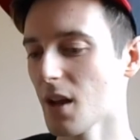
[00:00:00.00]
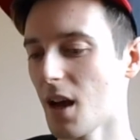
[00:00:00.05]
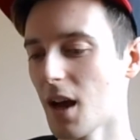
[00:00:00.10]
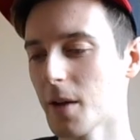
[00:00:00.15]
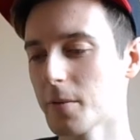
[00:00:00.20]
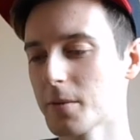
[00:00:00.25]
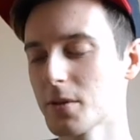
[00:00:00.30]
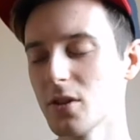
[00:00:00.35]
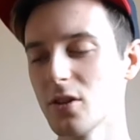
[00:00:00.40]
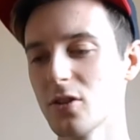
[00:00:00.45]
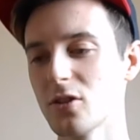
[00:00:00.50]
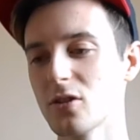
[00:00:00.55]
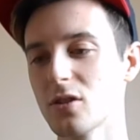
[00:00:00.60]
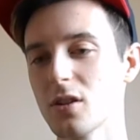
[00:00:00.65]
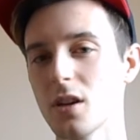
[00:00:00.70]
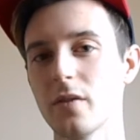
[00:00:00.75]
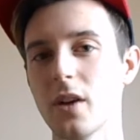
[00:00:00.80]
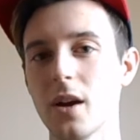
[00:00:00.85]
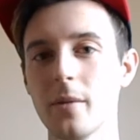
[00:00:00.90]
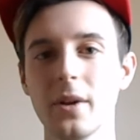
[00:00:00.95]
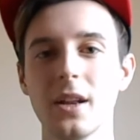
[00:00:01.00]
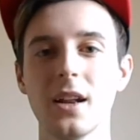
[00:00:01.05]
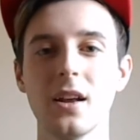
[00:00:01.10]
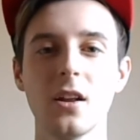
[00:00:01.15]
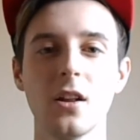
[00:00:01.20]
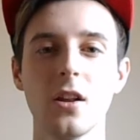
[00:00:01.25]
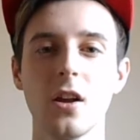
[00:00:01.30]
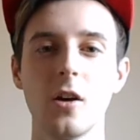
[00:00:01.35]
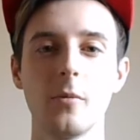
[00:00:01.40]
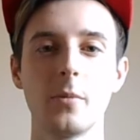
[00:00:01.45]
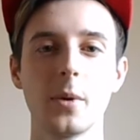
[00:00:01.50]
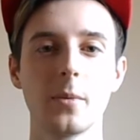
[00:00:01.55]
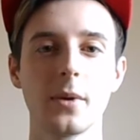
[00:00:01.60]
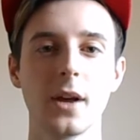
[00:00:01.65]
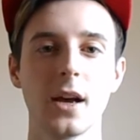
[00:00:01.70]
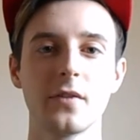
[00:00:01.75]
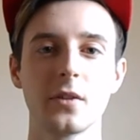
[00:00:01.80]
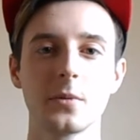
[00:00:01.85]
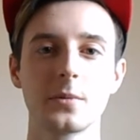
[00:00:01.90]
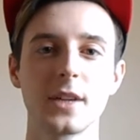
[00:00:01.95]
I absolutely just love it. I mean, a lot of people
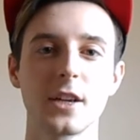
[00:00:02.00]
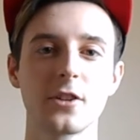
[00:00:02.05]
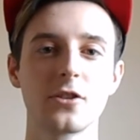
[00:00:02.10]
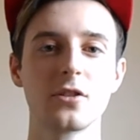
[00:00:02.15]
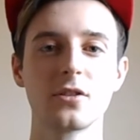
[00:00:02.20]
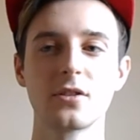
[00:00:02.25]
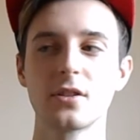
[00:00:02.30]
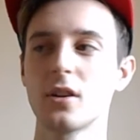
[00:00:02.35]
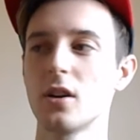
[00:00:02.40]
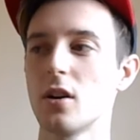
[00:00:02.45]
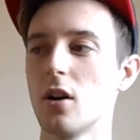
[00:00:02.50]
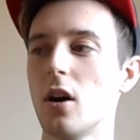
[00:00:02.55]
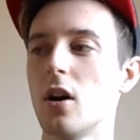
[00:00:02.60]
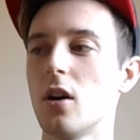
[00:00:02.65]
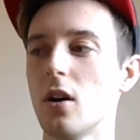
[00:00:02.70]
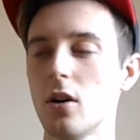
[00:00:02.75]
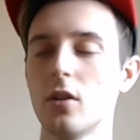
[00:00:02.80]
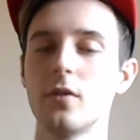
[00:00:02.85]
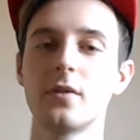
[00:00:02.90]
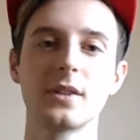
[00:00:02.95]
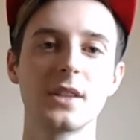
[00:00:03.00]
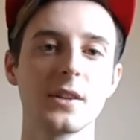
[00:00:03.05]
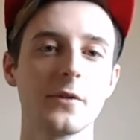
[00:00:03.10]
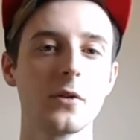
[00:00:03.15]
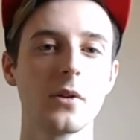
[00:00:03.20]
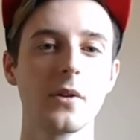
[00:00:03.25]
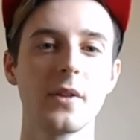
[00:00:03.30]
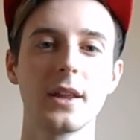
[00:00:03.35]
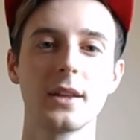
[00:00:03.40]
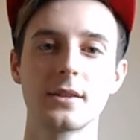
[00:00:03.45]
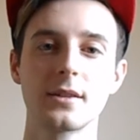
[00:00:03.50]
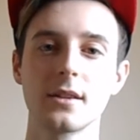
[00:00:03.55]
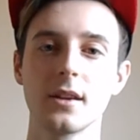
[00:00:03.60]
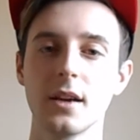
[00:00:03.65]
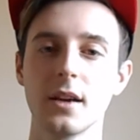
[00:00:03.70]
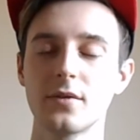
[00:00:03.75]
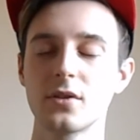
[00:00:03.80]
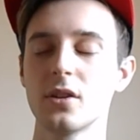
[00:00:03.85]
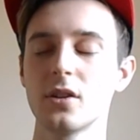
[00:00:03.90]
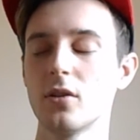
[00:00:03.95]
have obsessions over different things in
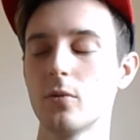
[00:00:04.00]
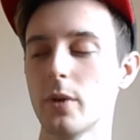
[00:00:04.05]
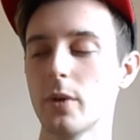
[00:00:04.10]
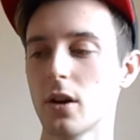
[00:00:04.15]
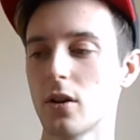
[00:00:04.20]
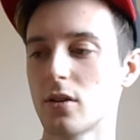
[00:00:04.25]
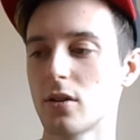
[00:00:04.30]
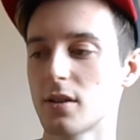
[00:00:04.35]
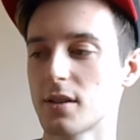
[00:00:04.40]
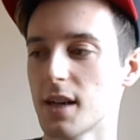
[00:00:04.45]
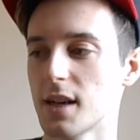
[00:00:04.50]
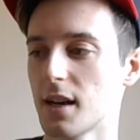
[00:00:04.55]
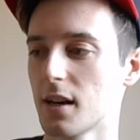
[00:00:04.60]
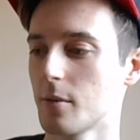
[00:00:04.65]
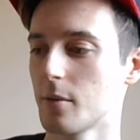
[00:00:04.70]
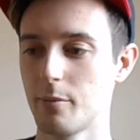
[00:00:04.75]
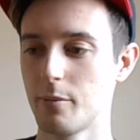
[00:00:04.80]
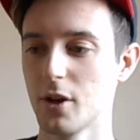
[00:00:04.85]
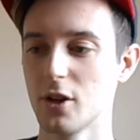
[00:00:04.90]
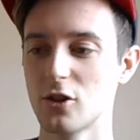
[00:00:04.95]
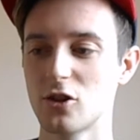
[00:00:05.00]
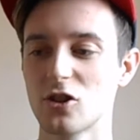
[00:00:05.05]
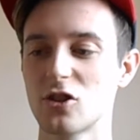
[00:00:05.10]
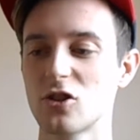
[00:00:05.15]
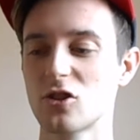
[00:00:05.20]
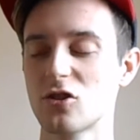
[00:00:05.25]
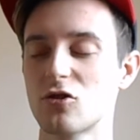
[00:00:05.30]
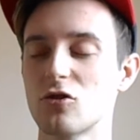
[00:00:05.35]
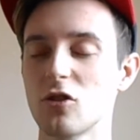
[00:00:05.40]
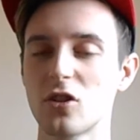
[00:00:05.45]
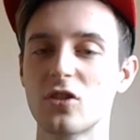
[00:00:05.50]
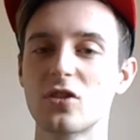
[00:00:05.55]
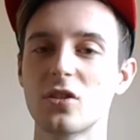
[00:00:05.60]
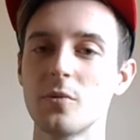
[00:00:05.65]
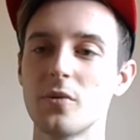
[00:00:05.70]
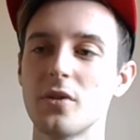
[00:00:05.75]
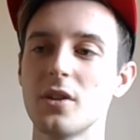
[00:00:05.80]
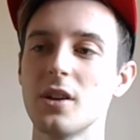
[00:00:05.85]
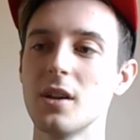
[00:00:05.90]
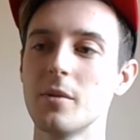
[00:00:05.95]
life, so you will understand it, but it just struck
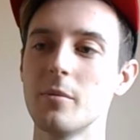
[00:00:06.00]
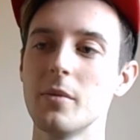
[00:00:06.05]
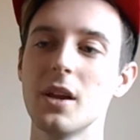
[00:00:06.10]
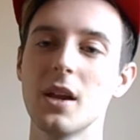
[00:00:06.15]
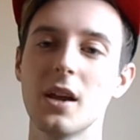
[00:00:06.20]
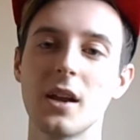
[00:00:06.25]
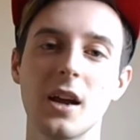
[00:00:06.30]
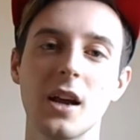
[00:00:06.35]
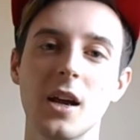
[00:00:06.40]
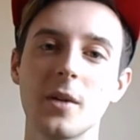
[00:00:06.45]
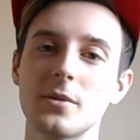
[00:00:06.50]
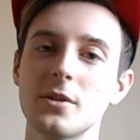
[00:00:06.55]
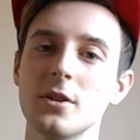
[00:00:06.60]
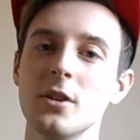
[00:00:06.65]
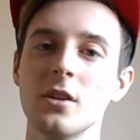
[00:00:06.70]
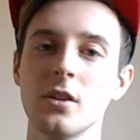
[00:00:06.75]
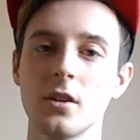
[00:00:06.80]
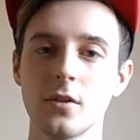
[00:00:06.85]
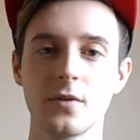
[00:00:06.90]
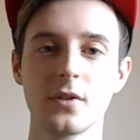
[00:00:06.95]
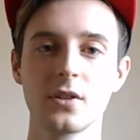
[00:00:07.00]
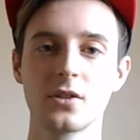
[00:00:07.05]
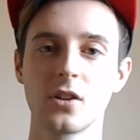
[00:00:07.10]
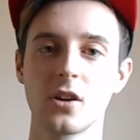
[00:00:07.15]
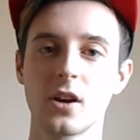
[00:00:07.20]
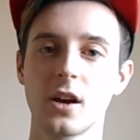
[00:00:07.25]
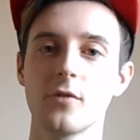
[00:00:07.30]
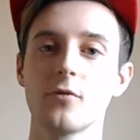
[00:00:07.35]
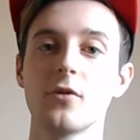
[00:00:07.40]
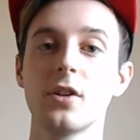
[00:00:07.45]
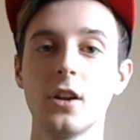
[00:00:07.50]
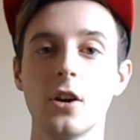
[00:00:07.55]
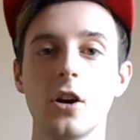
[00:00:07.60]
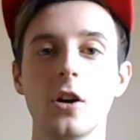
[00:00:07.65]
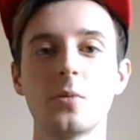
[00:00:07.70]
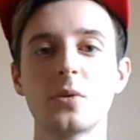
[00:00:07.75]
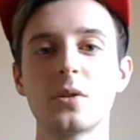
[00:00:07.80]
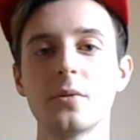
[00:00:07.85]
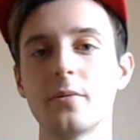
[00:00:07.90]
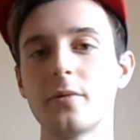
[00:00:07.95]
something in me, and I absolutely love this song. I really
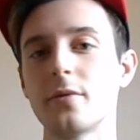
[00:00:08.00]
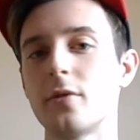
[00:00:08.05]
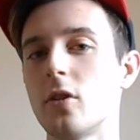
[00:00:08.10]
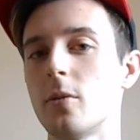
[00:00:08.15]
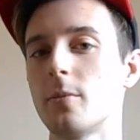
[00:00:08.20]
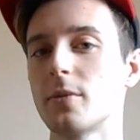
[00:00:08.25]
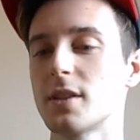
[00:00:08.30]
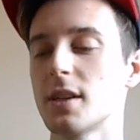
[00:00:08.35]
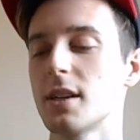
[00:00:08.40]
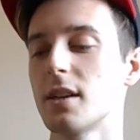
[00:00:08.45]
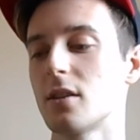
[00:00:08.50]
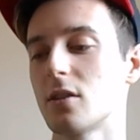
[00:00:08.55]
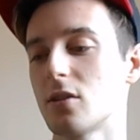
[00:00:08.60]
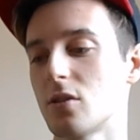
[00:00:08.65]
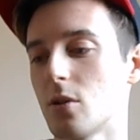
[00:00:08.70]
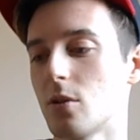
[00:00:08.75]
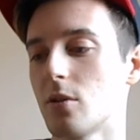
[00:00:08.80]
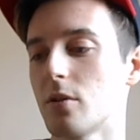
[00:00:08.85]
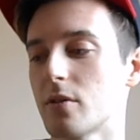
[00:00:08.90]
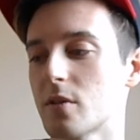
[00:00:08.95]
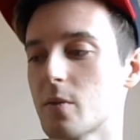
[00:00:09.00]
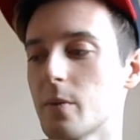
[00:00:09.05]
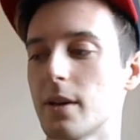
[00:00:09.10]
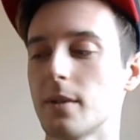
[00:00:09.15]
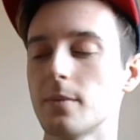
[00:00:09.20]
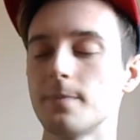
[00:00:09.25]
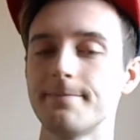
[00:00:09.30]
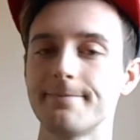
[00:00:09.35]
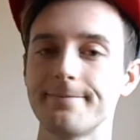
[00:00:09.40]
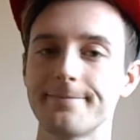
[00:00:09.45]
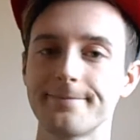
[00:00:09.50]
hope she performs it at the tour as well.